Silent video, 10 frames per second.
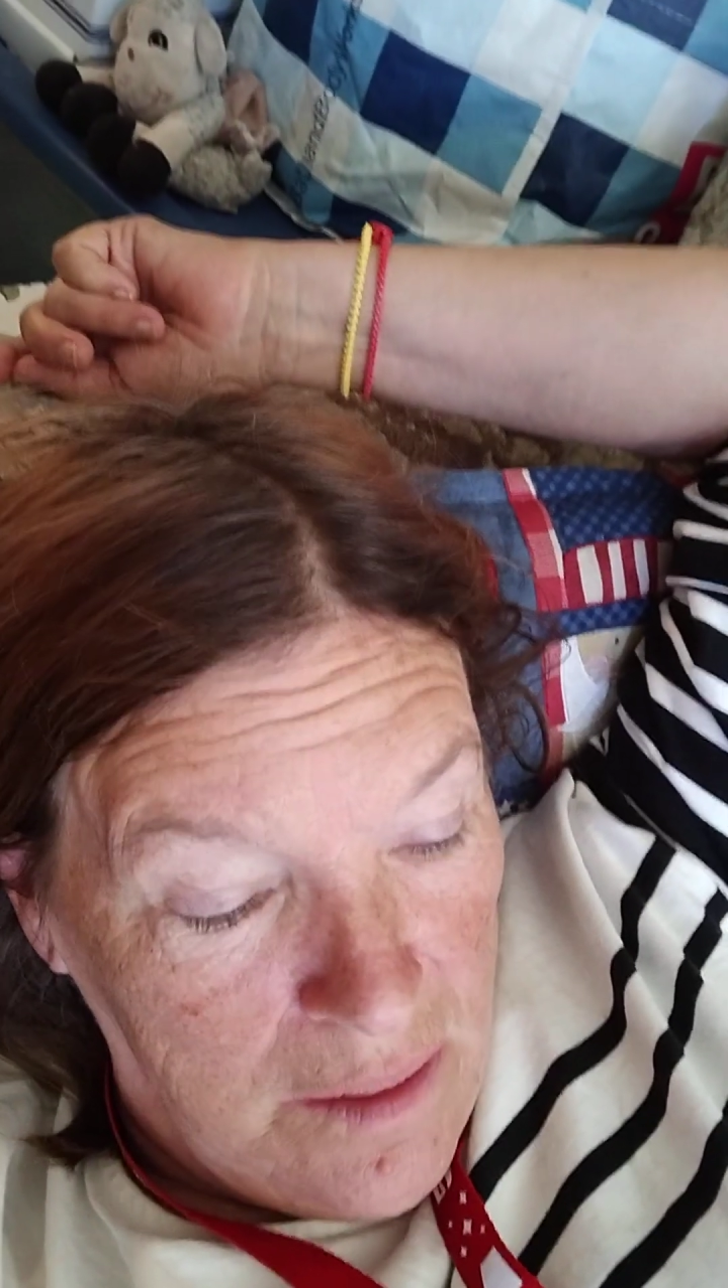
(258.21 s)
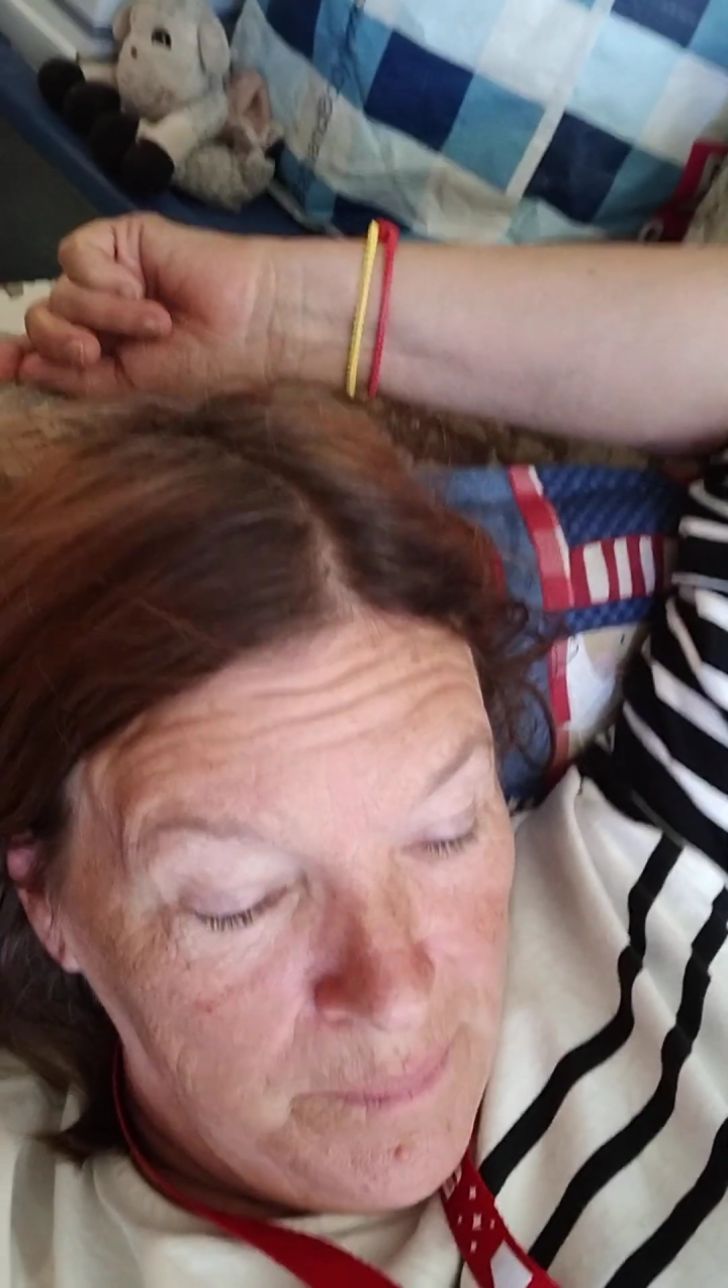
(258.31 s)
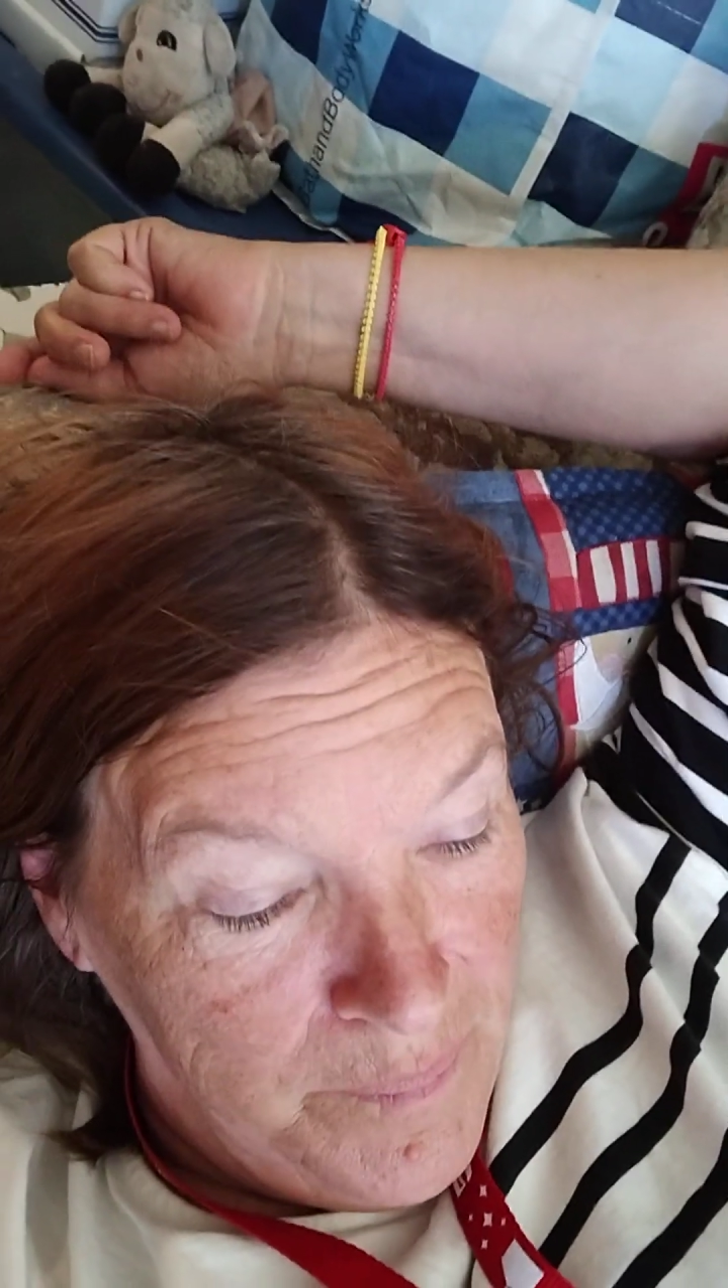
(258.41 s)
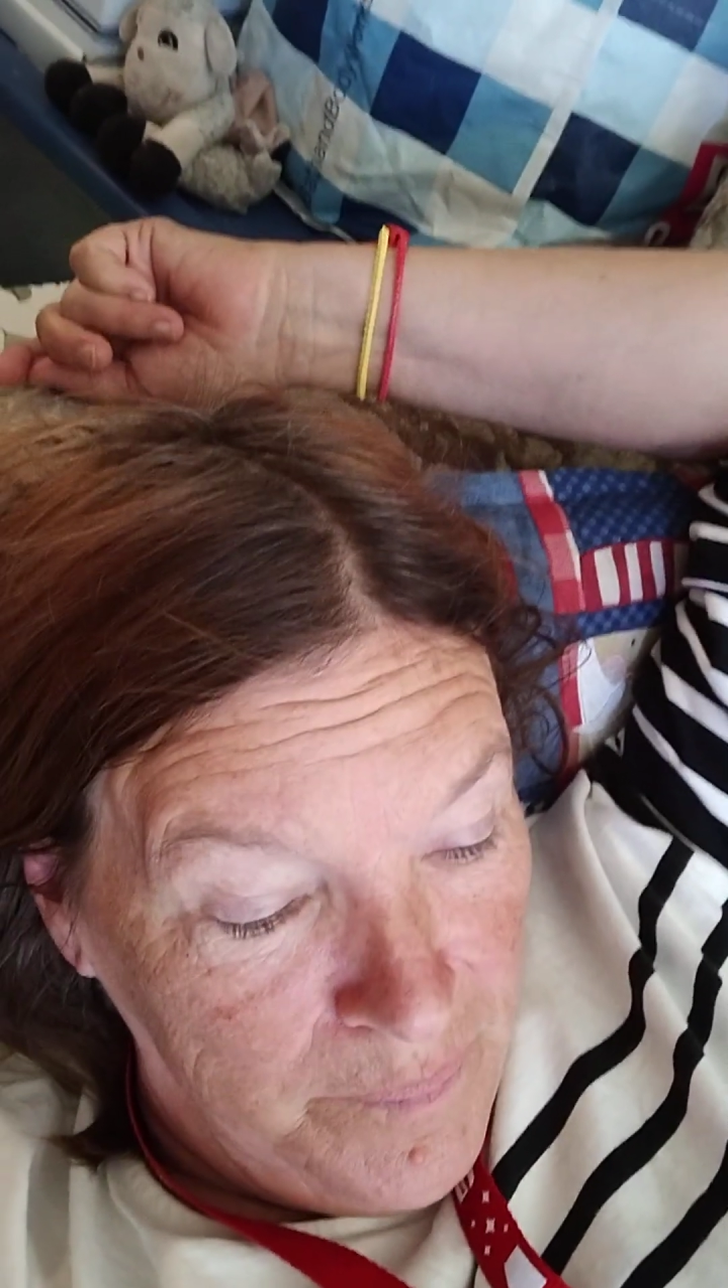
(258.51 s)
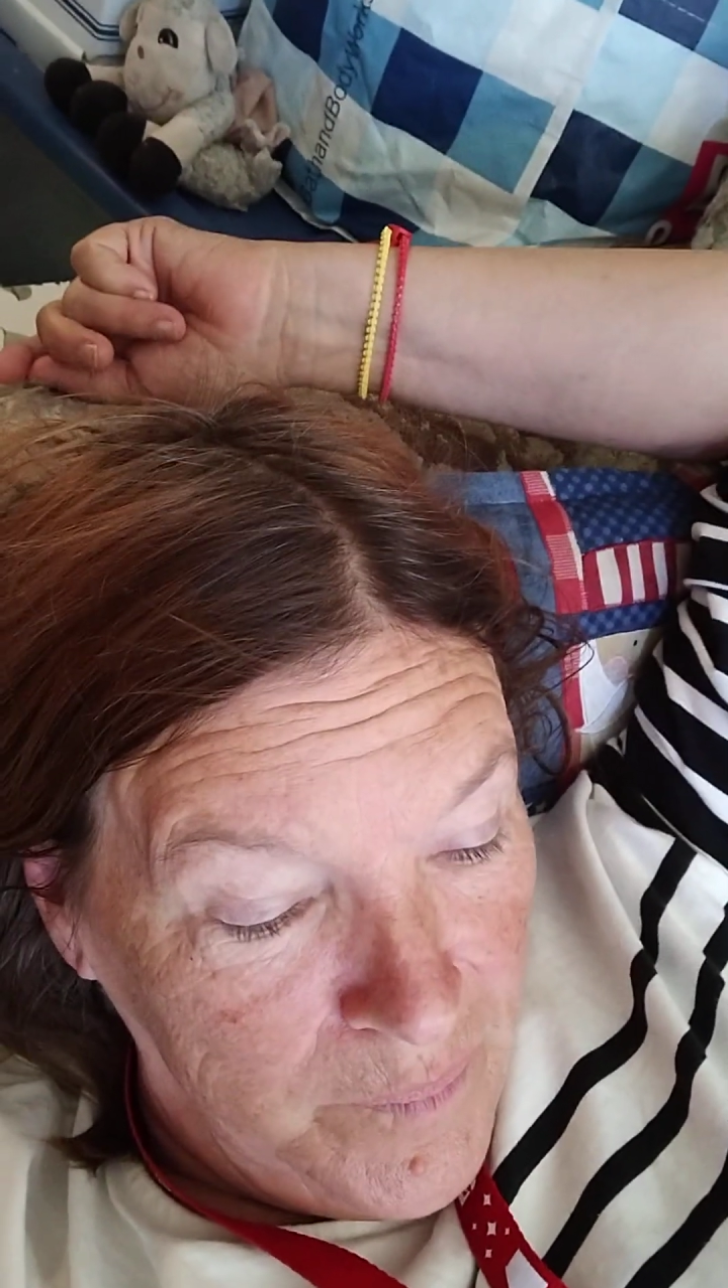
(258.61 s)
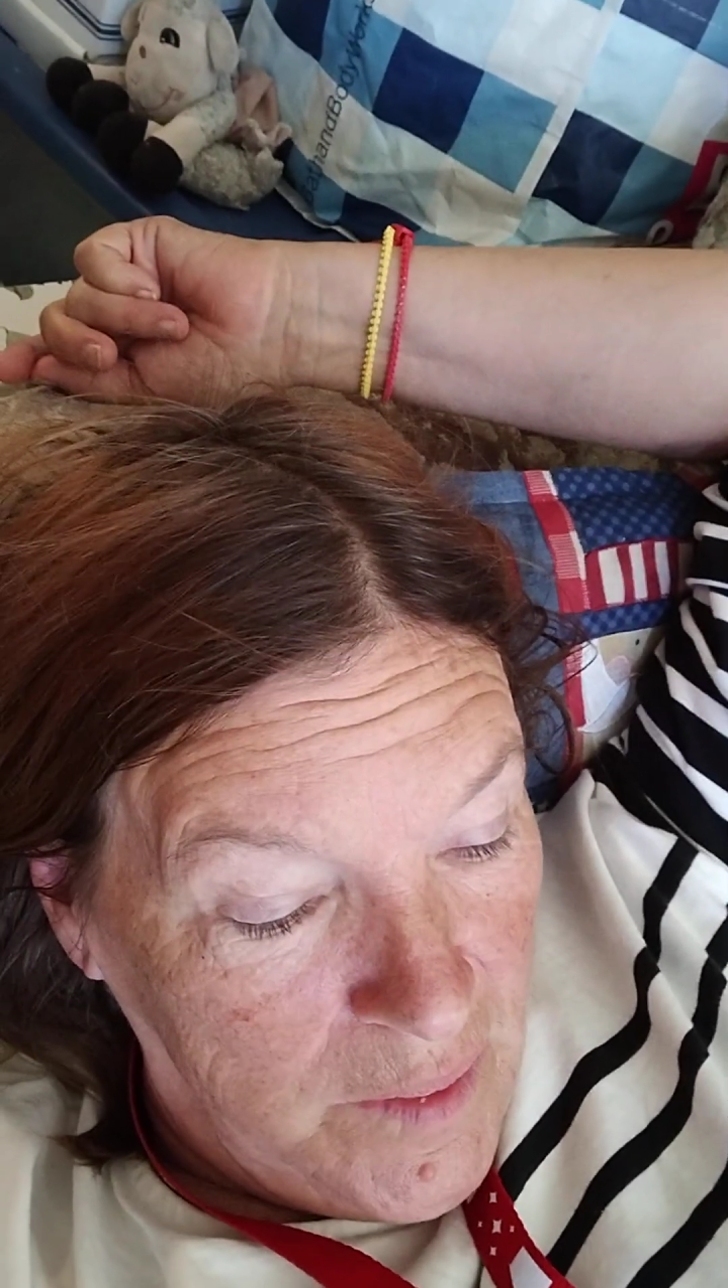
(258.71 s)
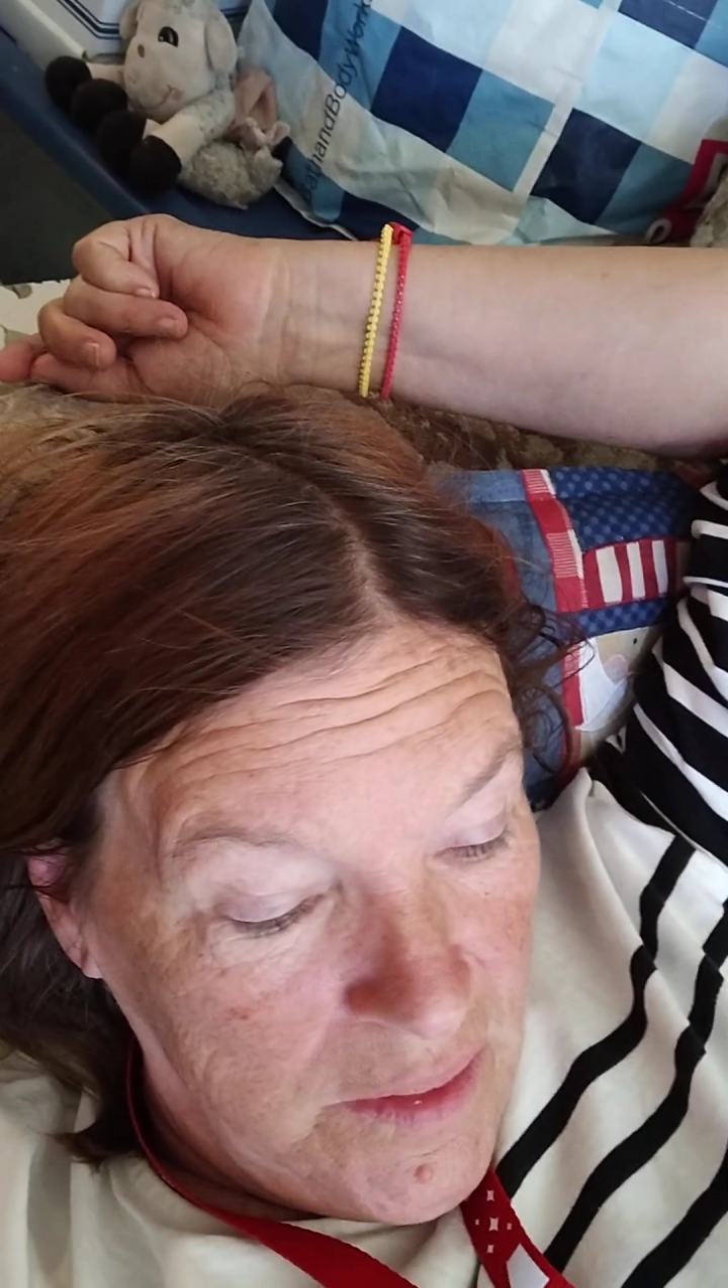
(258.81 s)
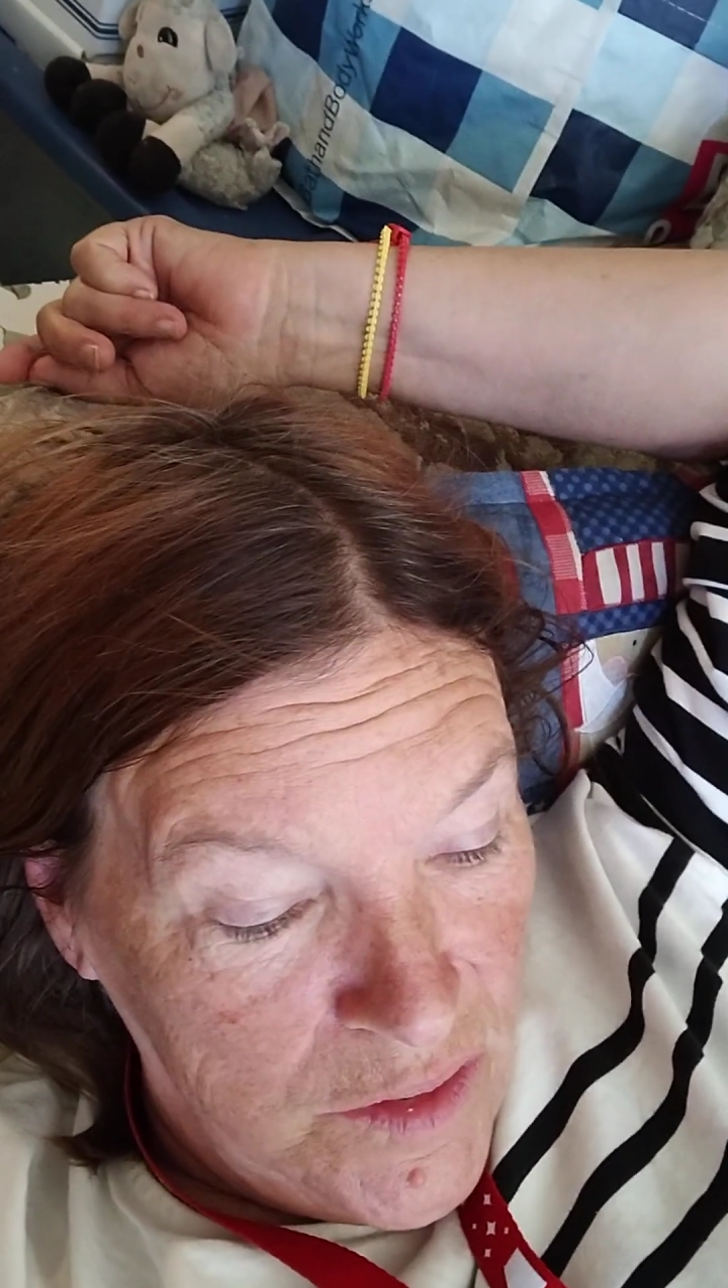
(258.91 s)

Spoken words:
You